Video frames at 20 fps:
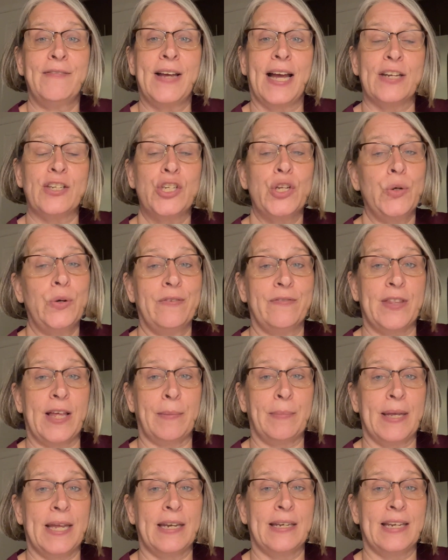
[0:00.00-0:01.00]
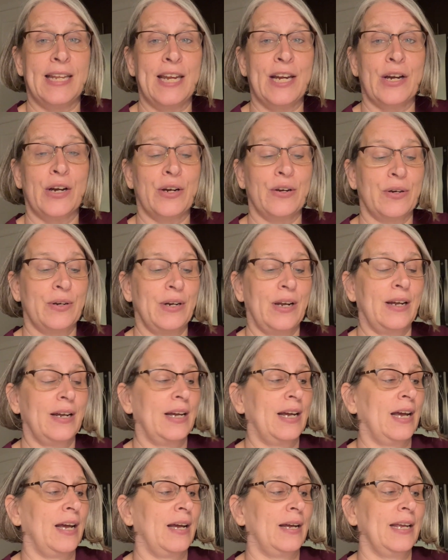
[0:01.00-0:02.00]
got 2 of them in here
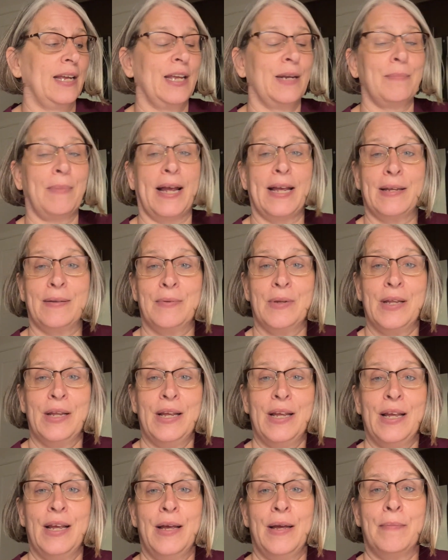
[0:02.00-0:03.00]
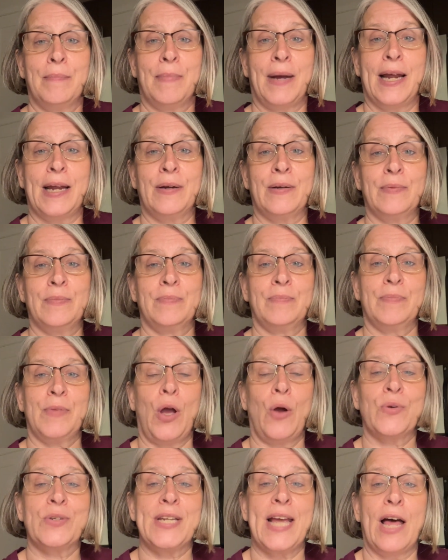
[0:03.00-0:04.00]
in my
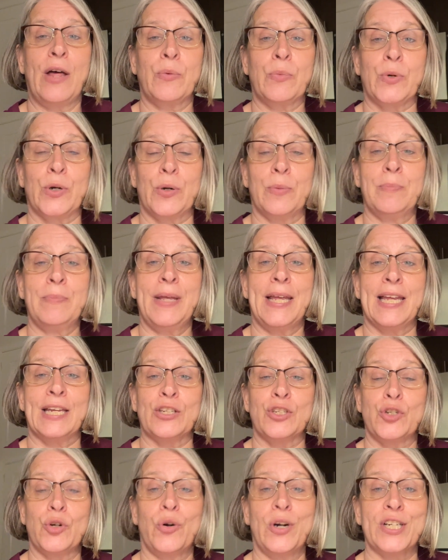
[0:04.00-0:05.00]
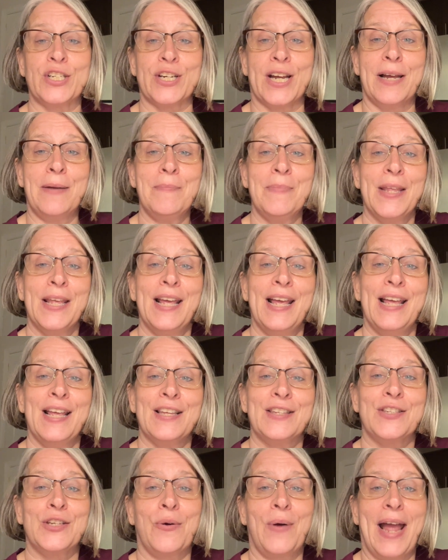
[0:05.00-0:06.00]
hotel room in Georgia.
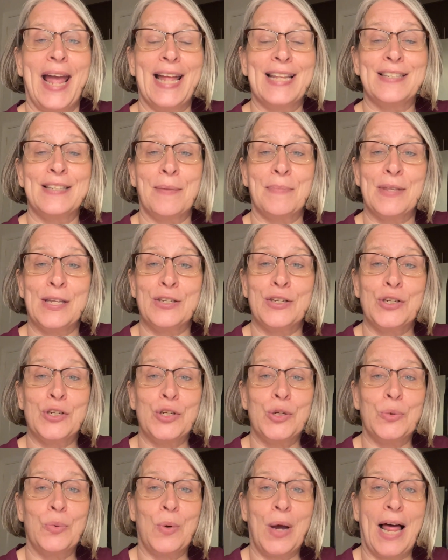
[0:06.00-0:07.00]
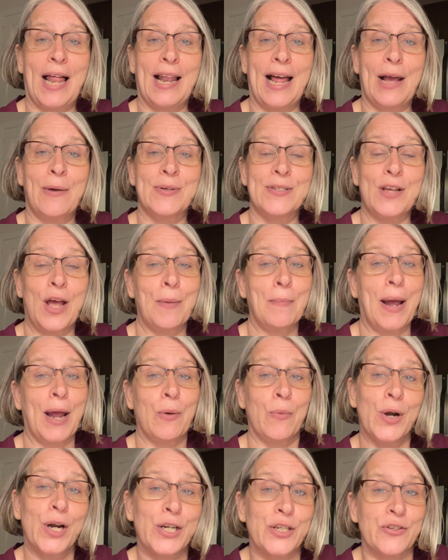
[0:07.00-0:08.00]
So I had something to do while I was on my
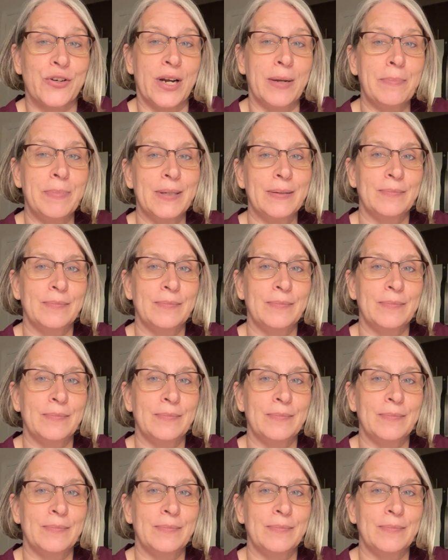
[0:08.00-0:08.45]
work trip.